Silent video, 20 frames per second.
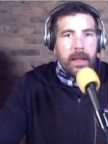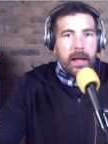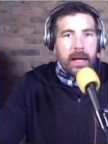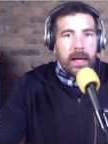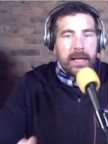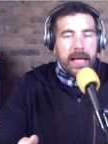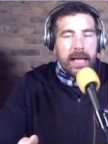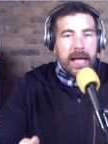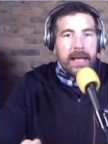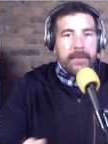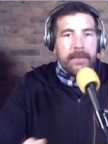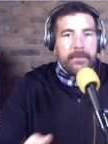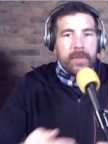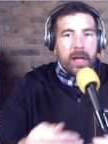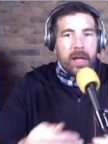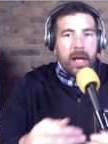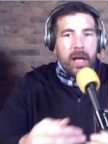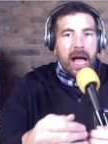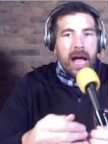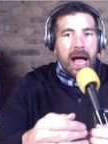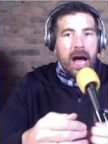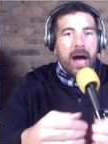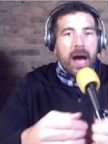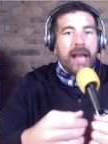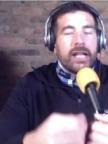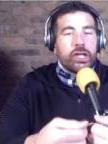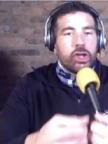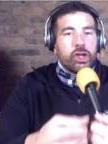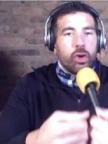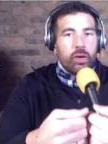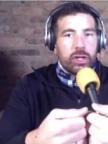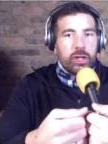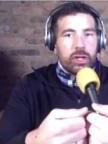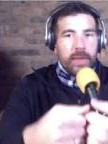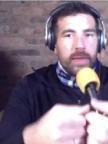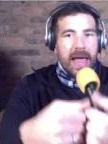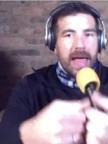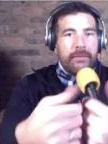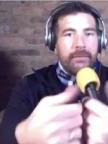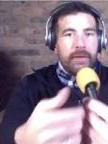Okay? I had a choice
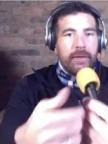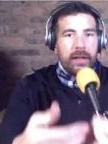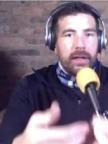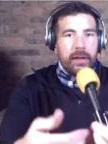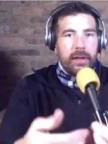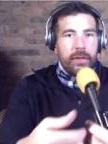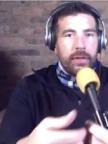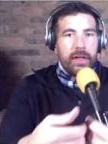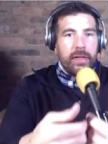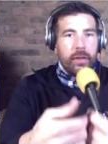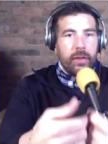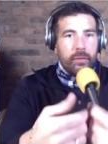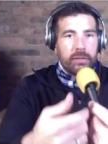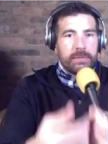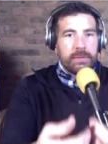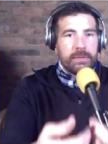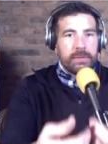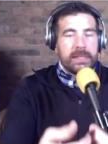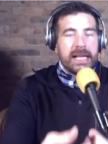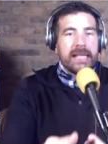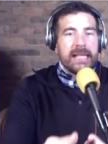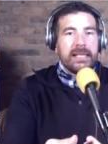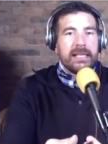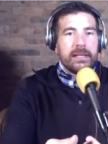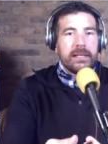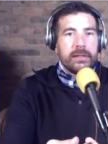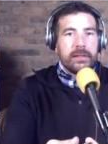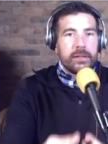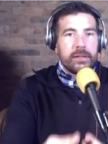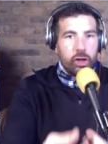with everything that was presented